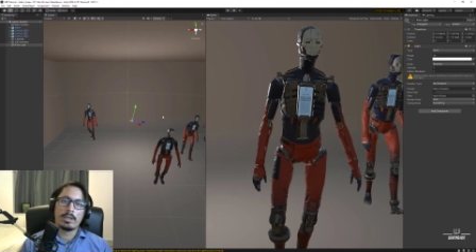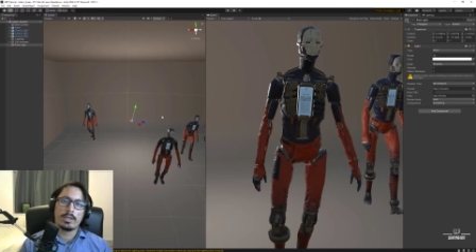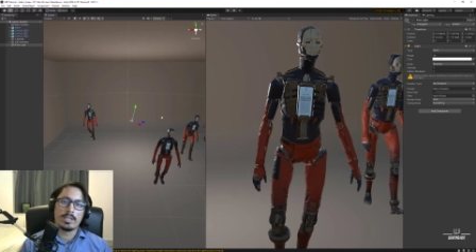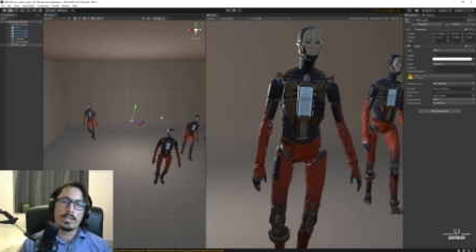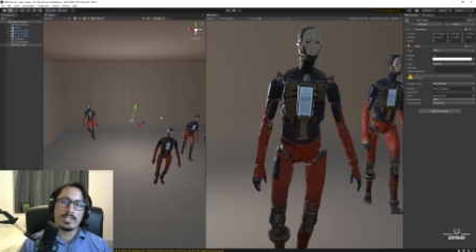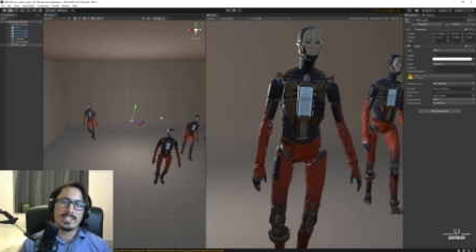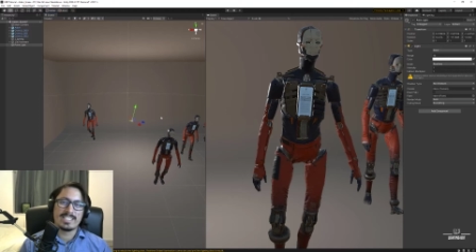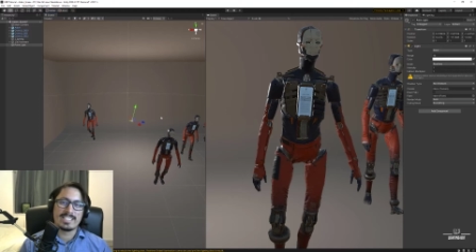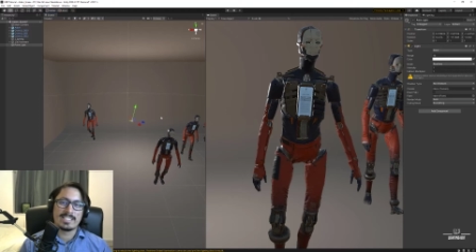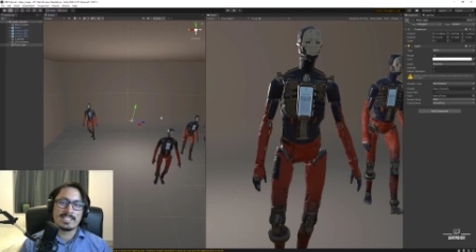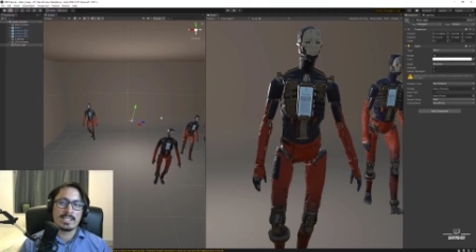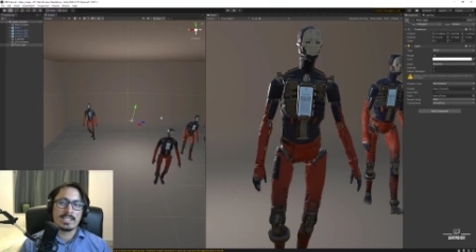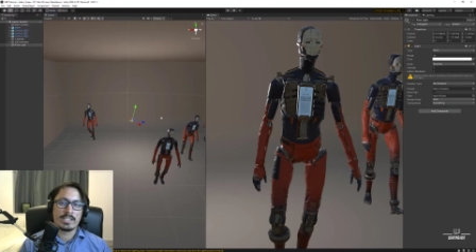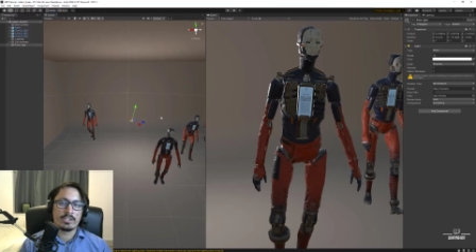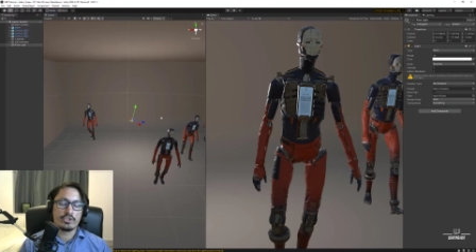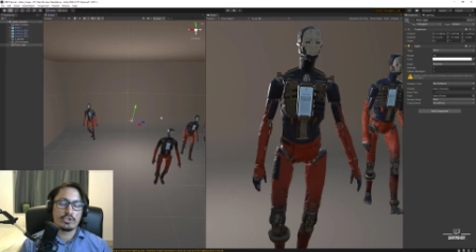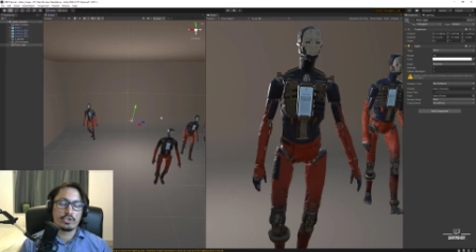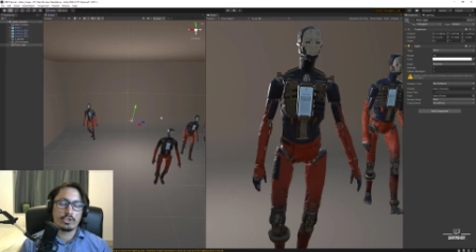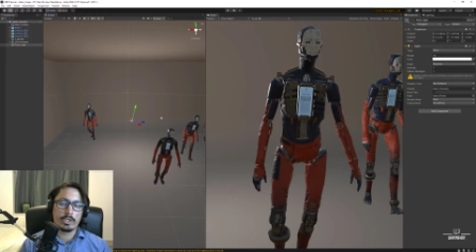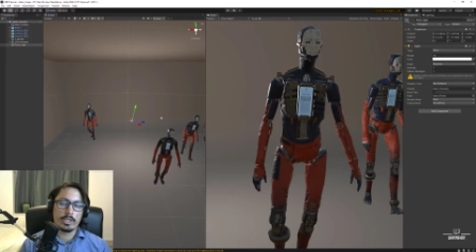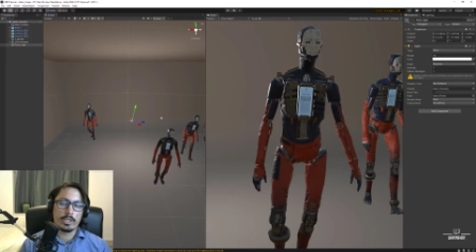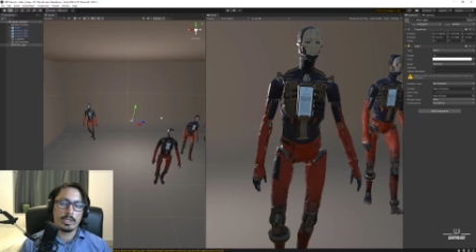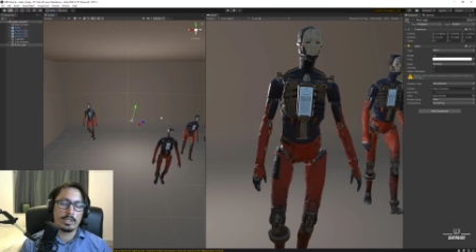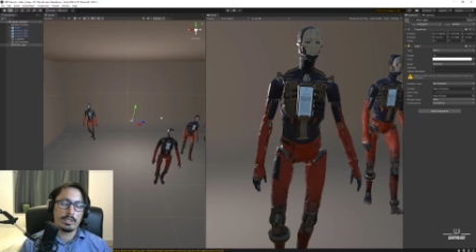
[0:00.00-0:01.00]
It's
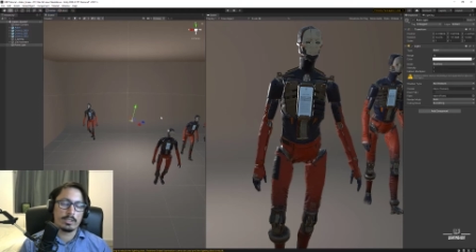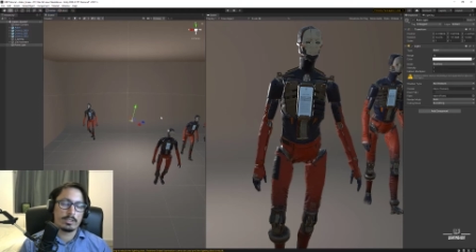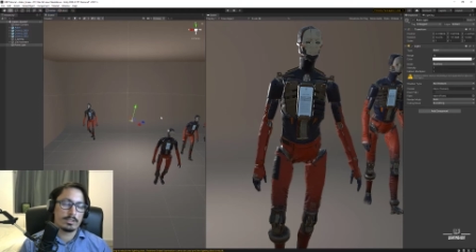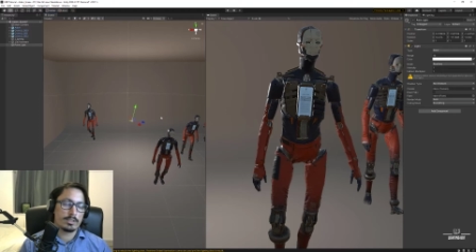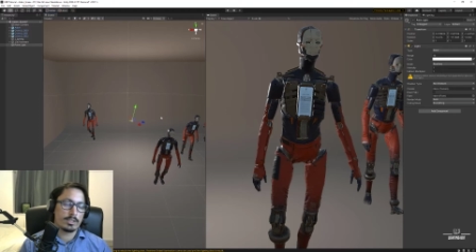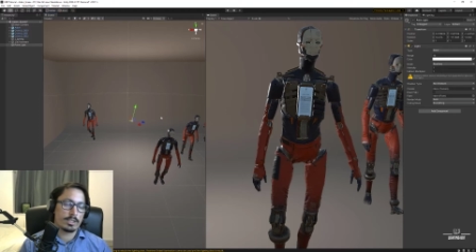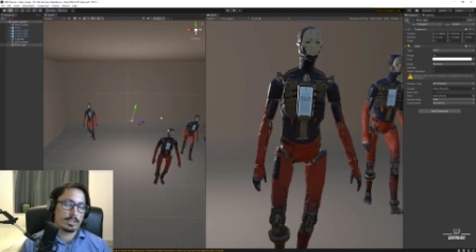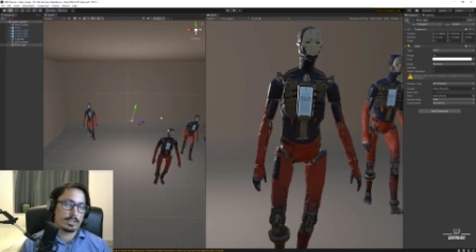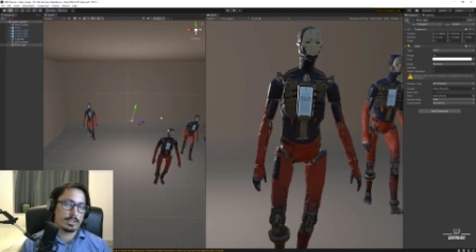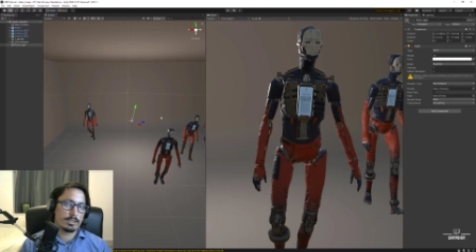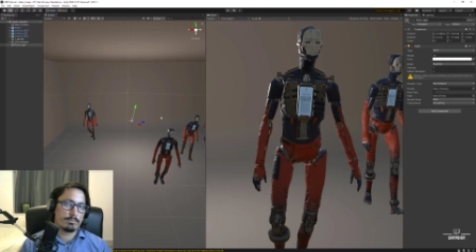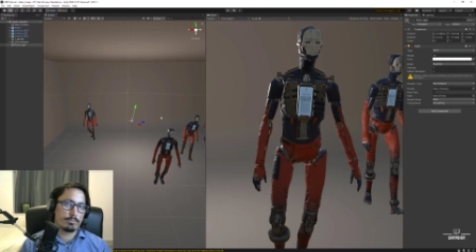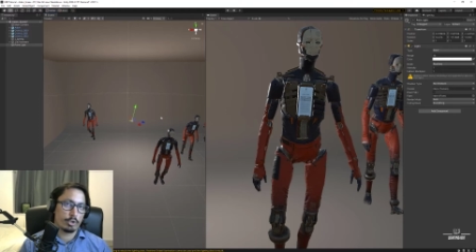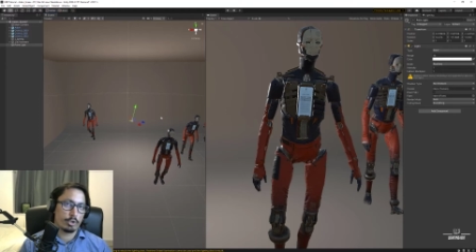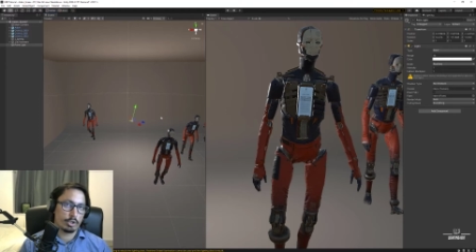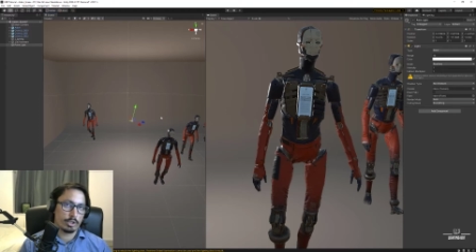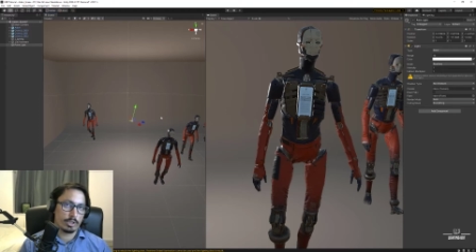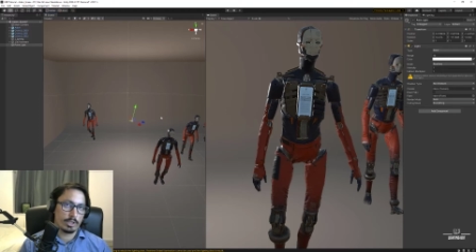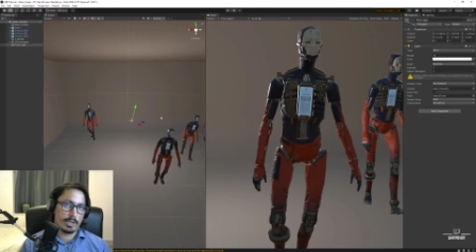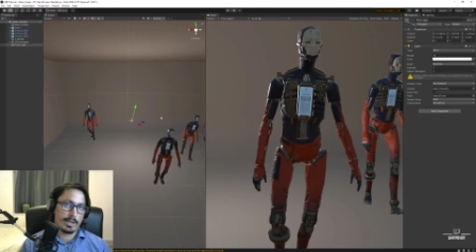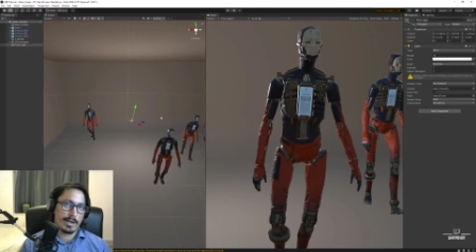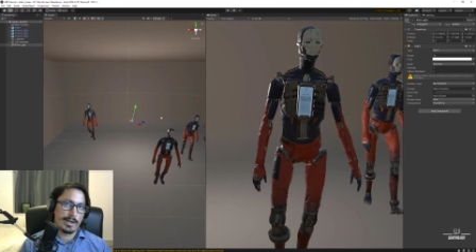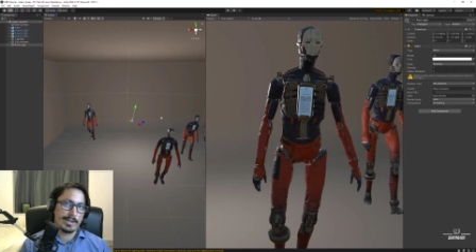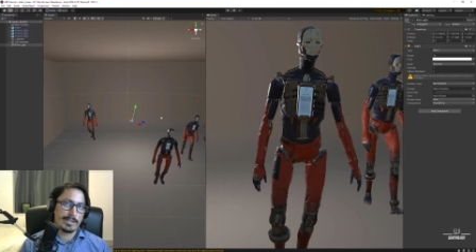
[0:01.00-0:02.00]
essentially six
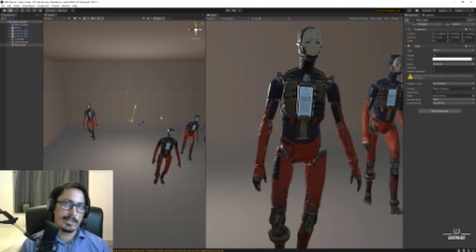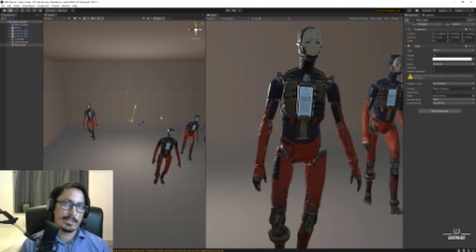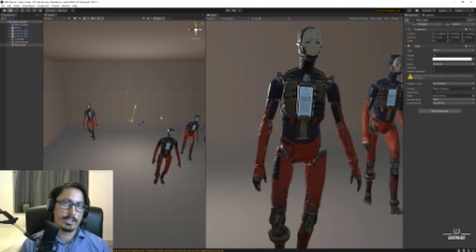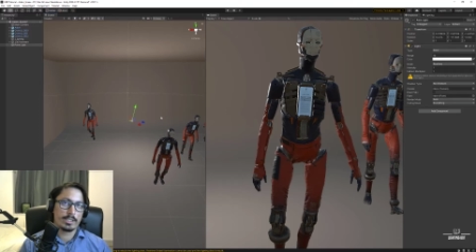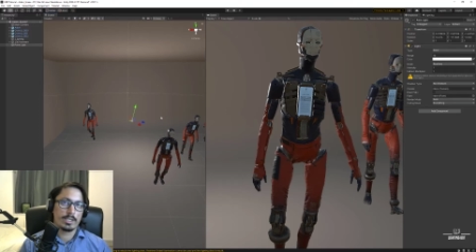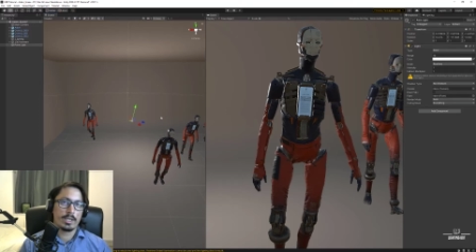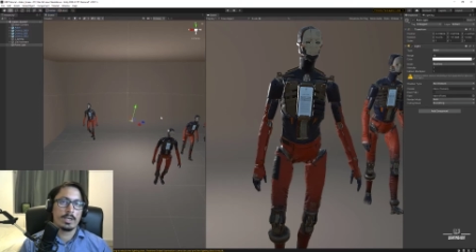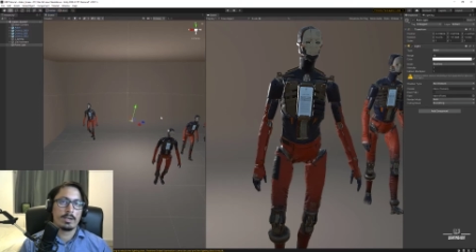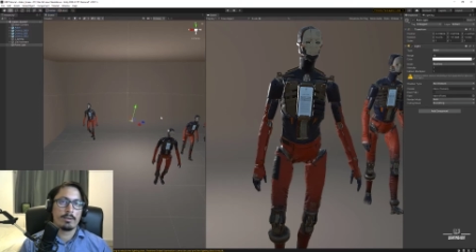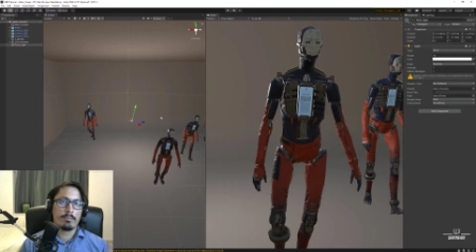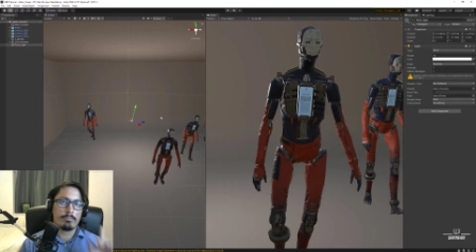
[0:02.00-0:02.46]
spotlights